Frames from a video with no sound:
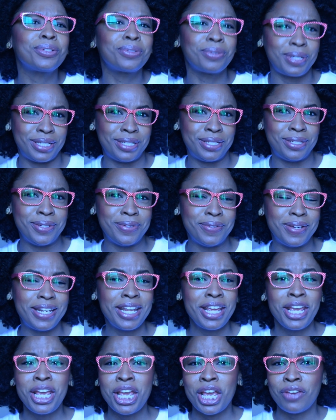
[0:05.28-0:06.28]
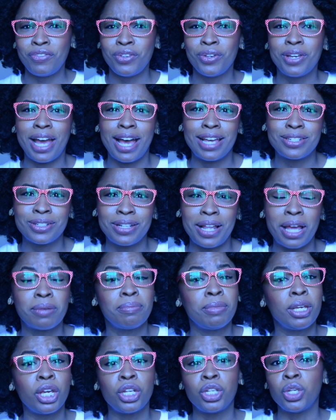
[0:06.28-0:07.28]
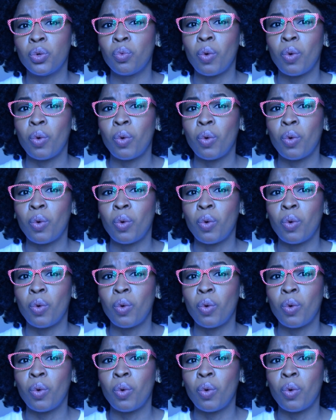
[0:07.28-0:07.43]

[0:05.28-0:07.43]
twist to it. If you guys are like me and you